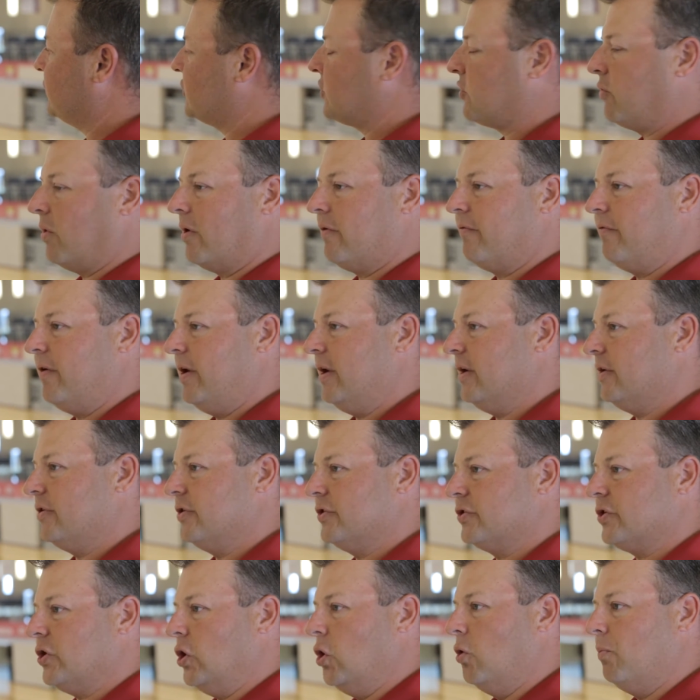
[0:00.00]
square feet of
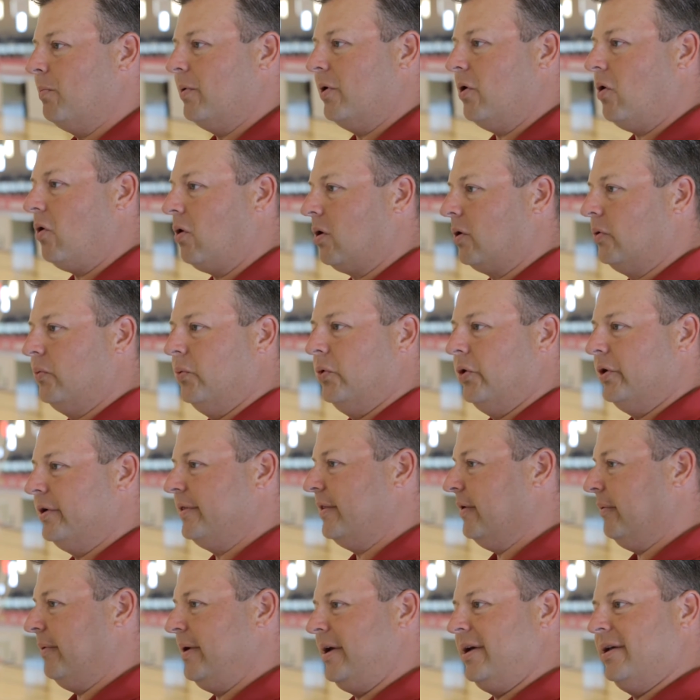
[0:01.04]
just open hardwood
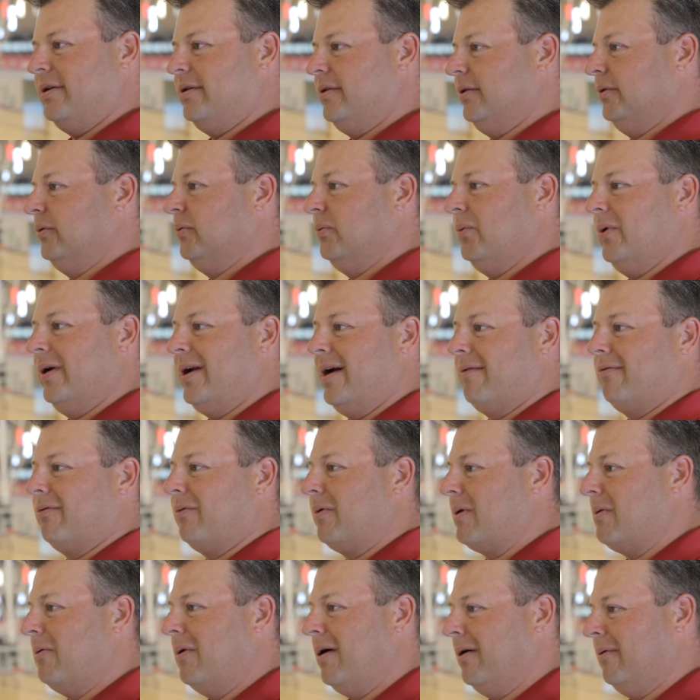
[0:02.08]
that we can do whatever
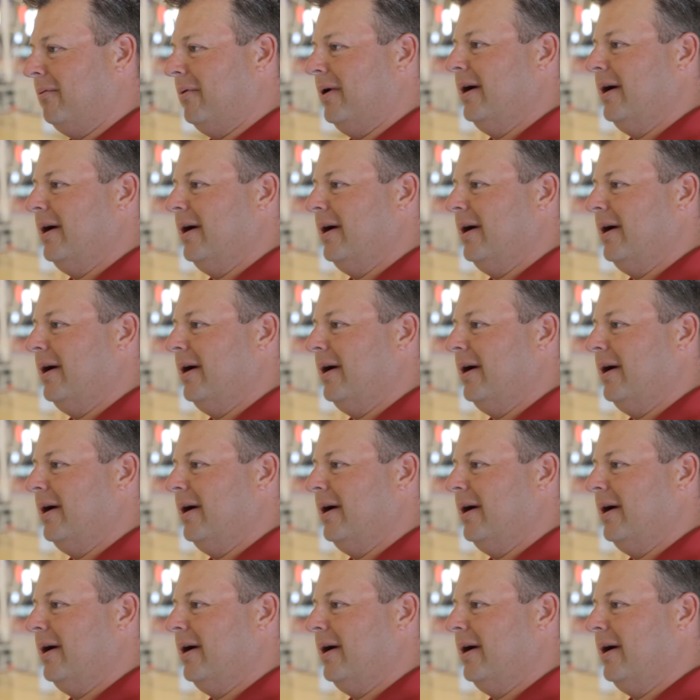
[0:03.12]
we want